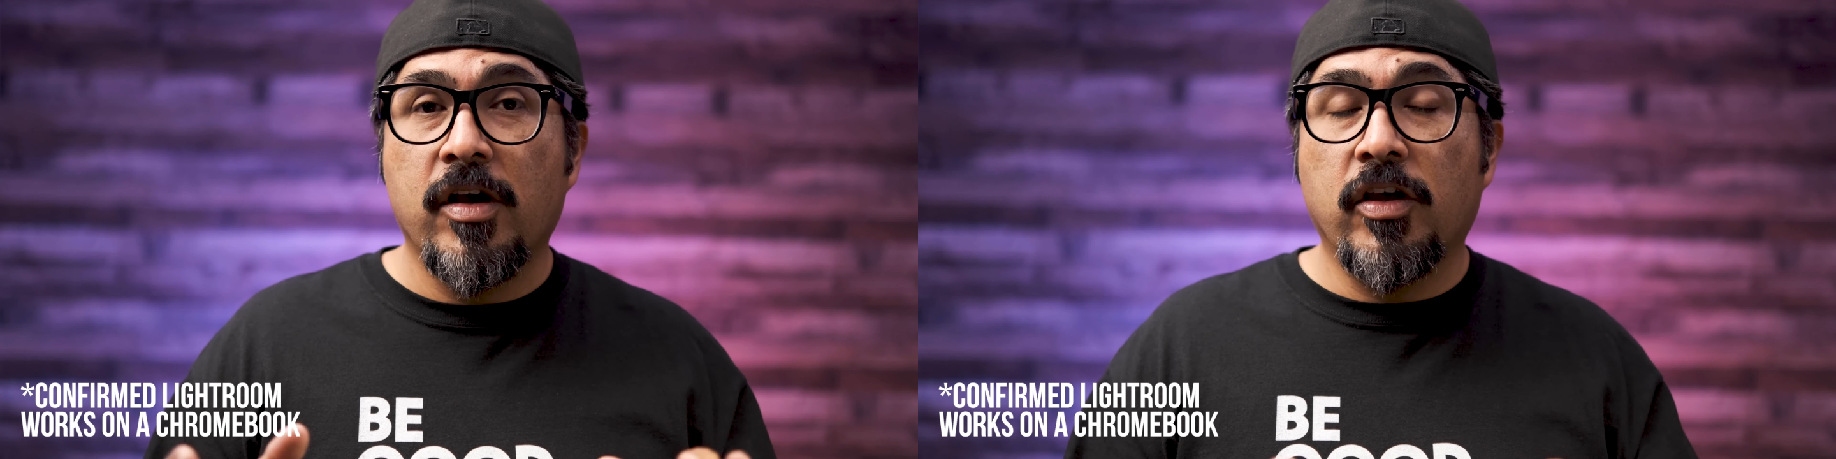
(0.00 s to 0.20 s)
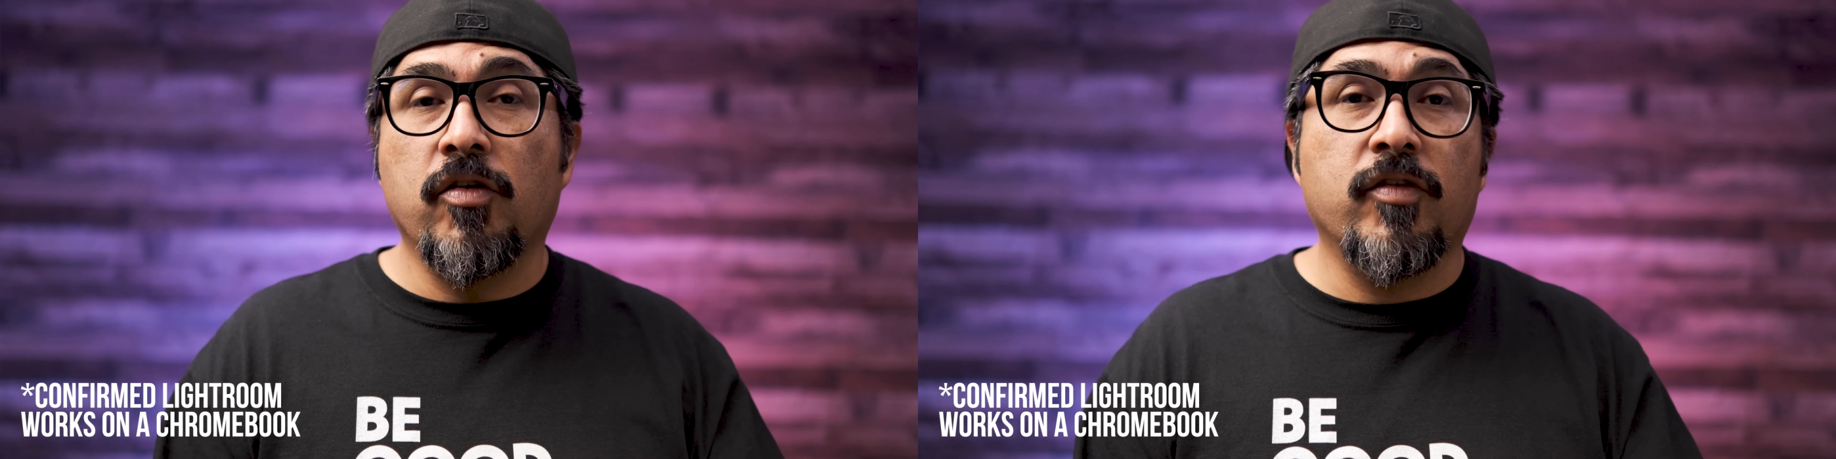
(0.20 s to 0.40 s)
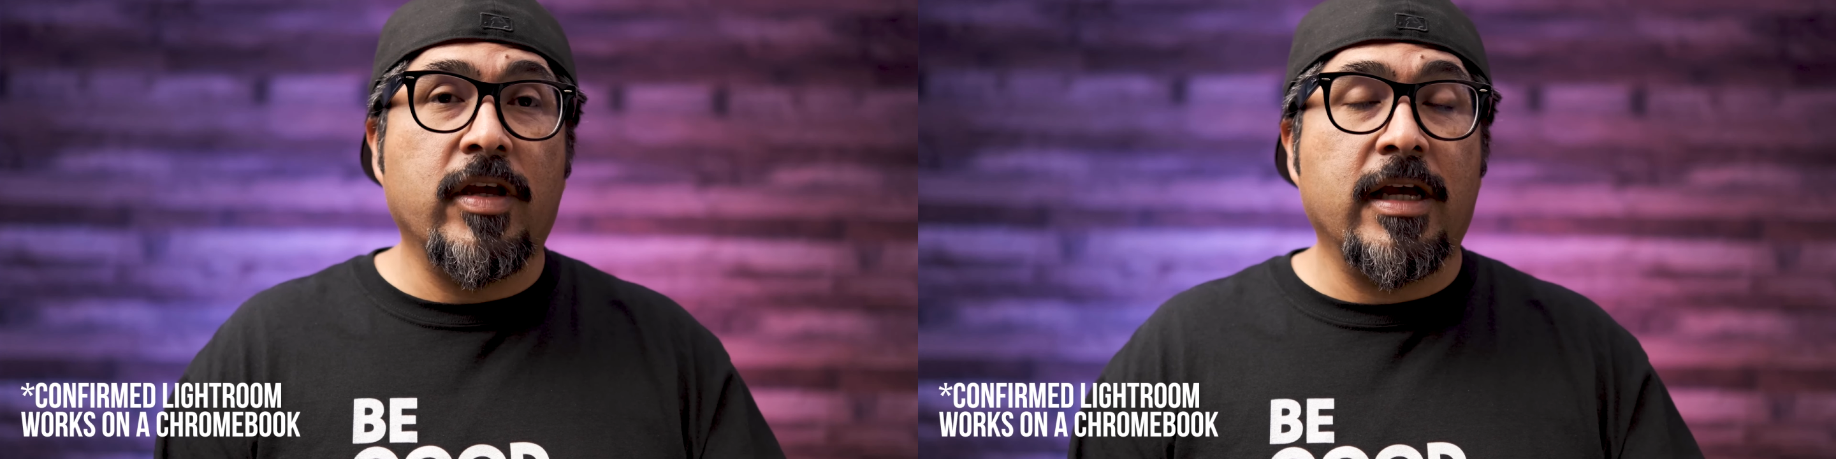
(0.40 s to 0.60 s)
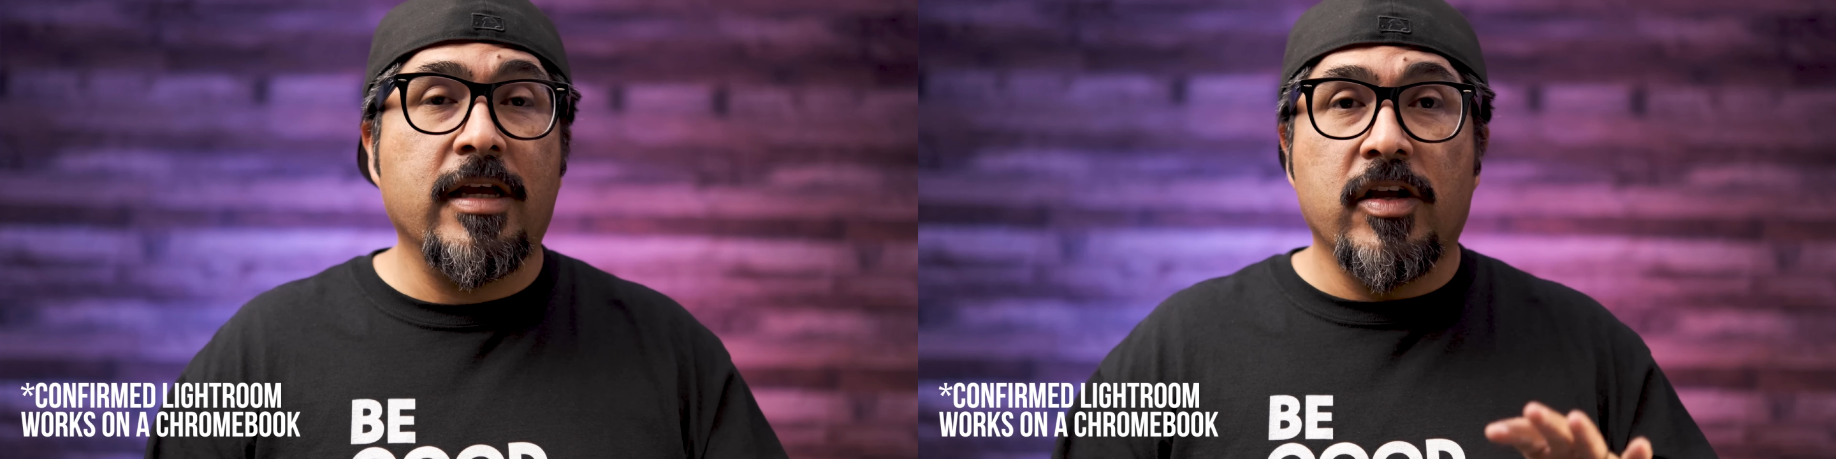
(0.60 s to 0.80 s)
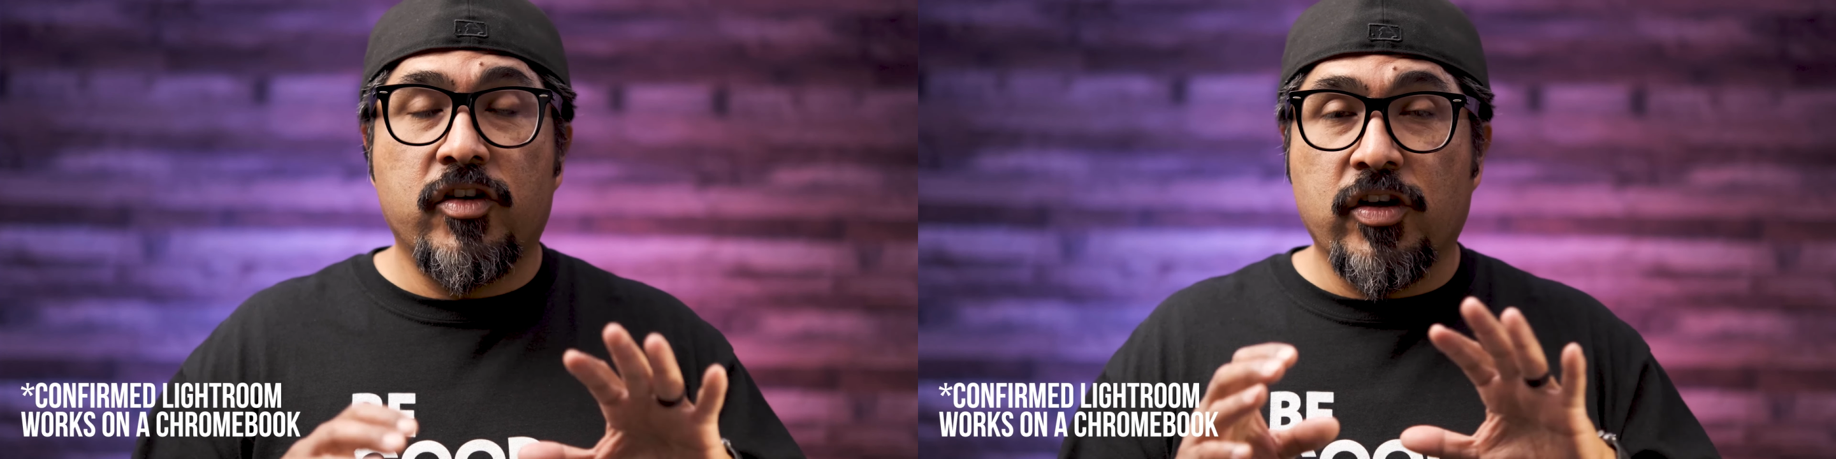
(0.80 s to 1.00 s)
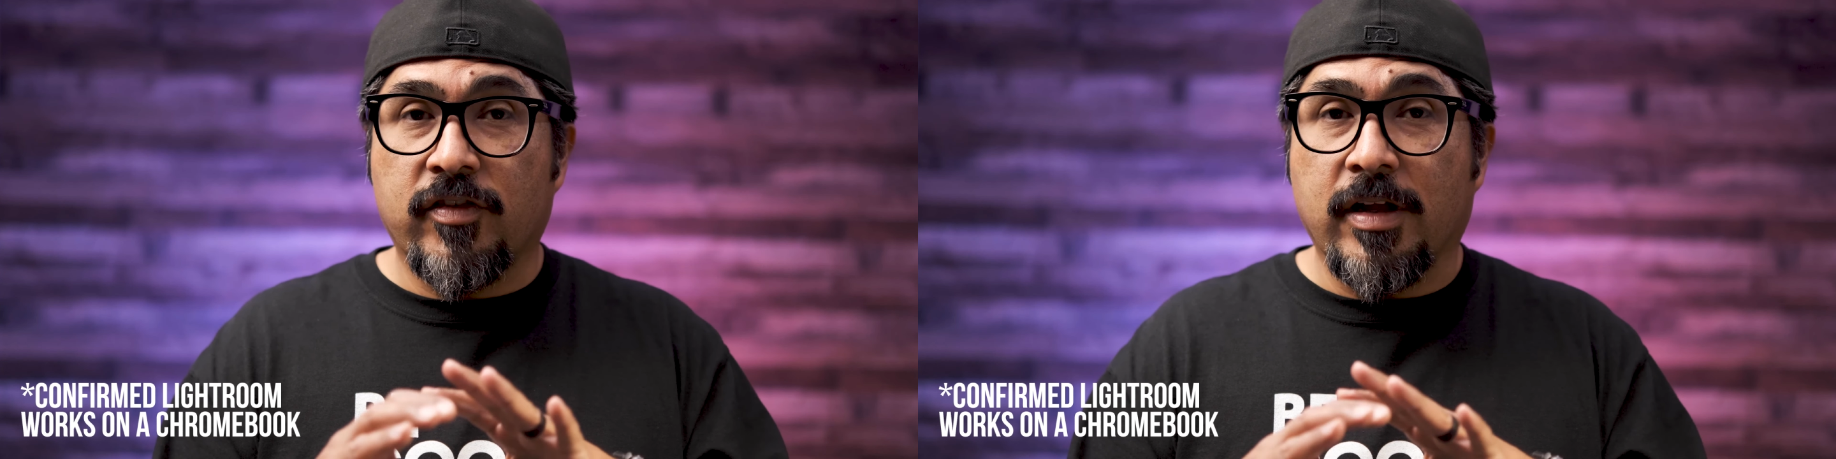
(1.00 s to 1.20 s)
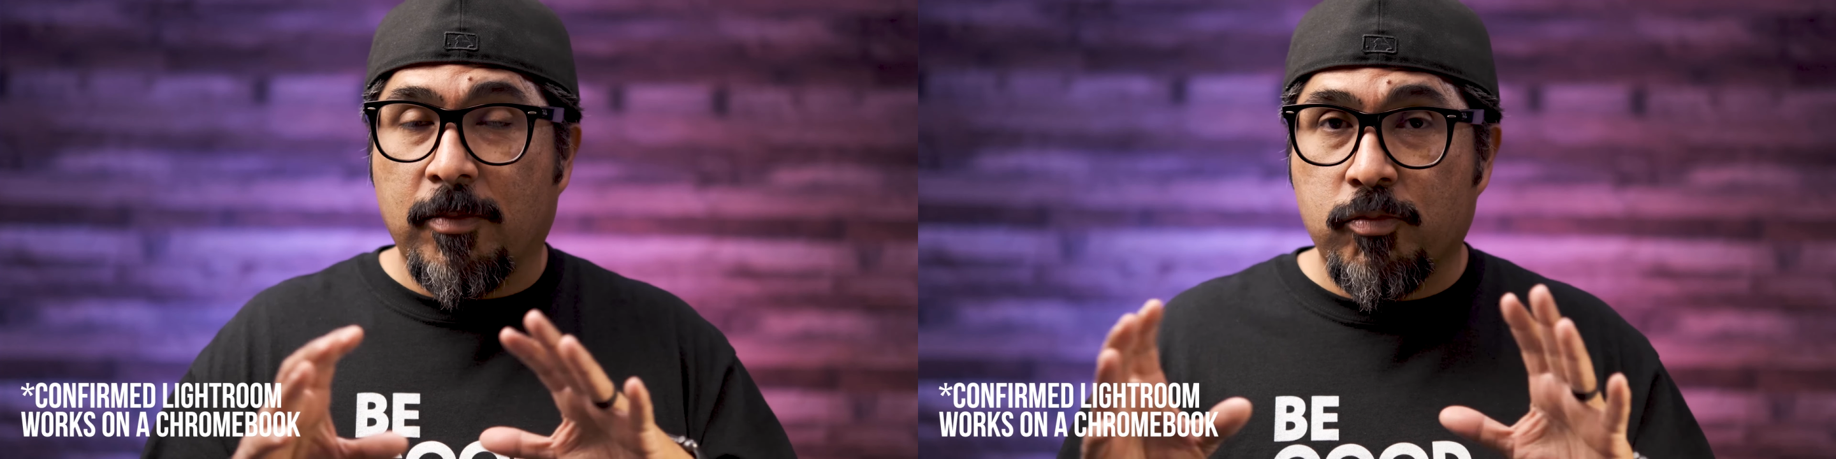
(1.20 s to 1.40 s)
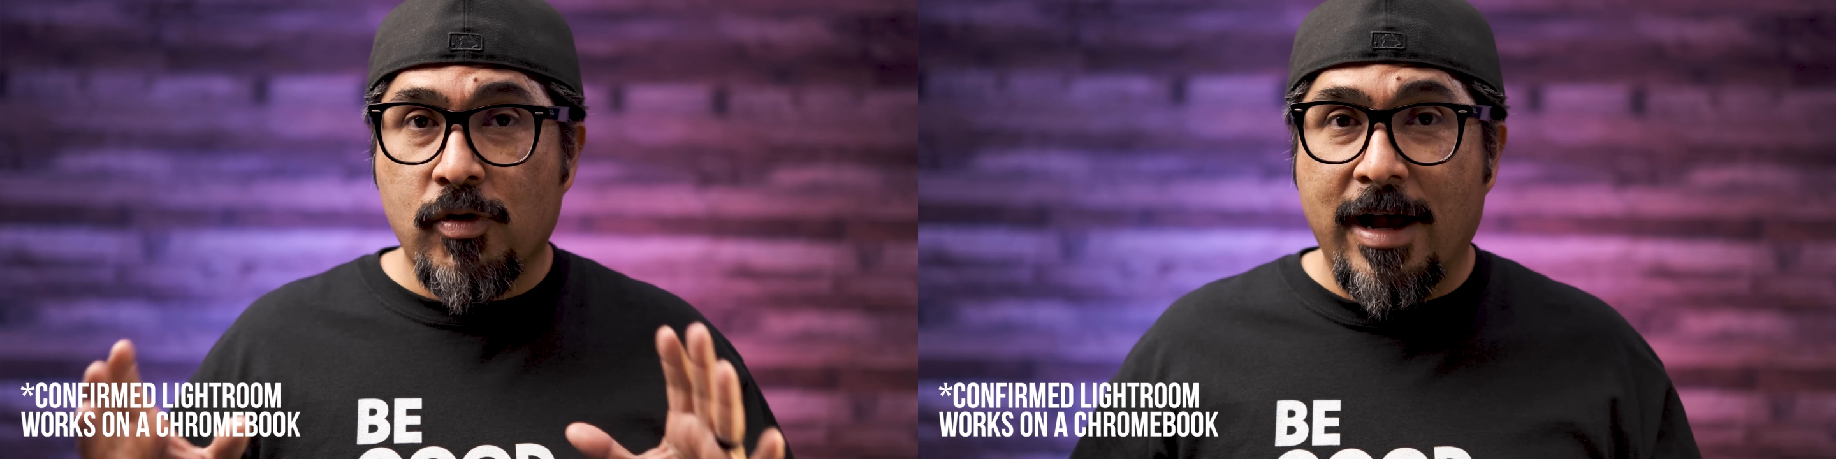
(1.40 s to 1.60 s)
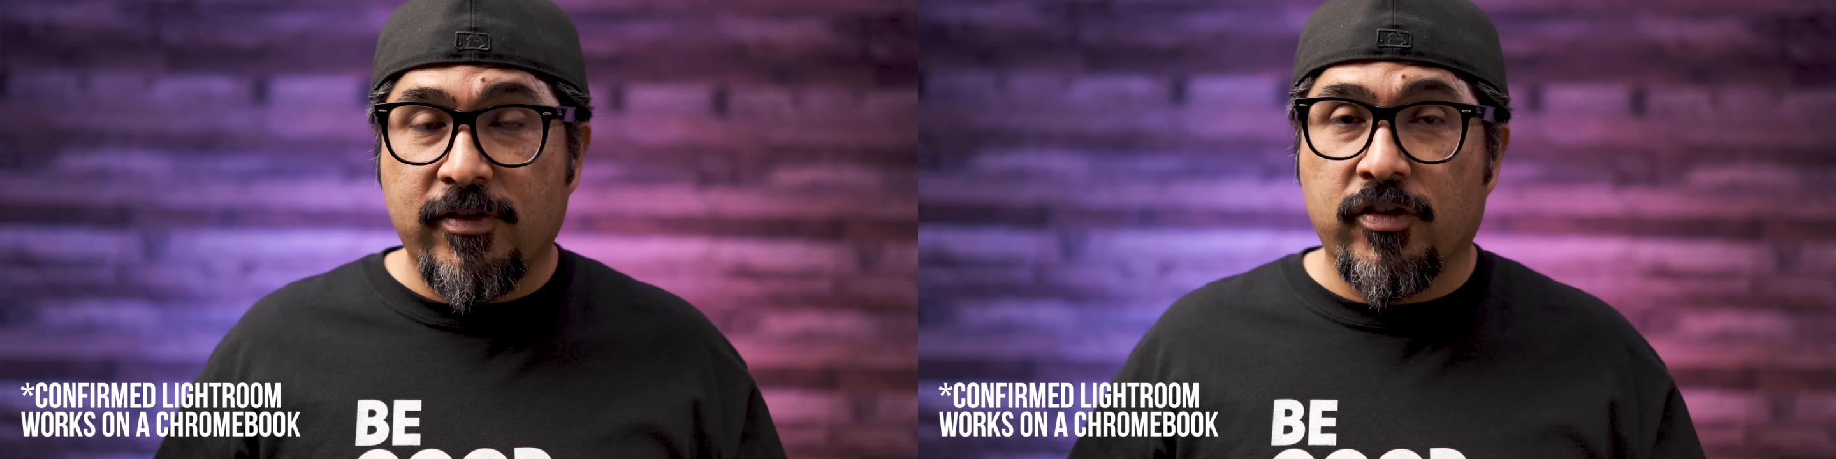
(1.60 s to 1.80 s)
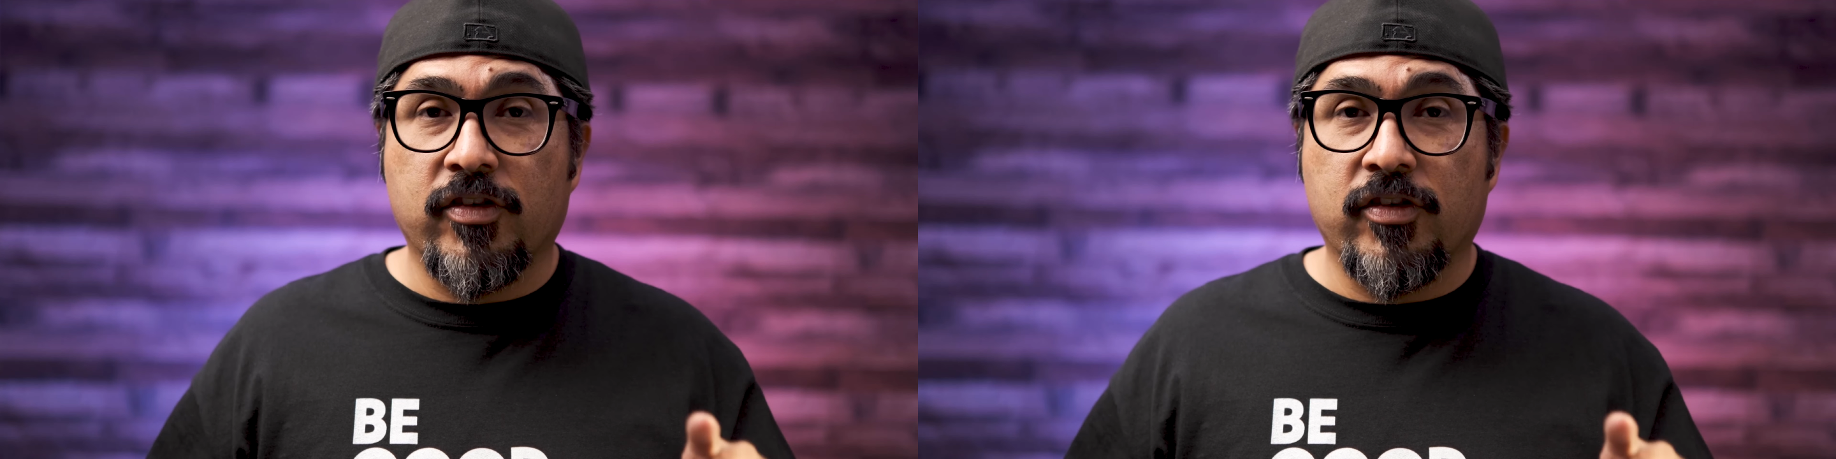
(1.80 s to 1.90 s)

using just a browser.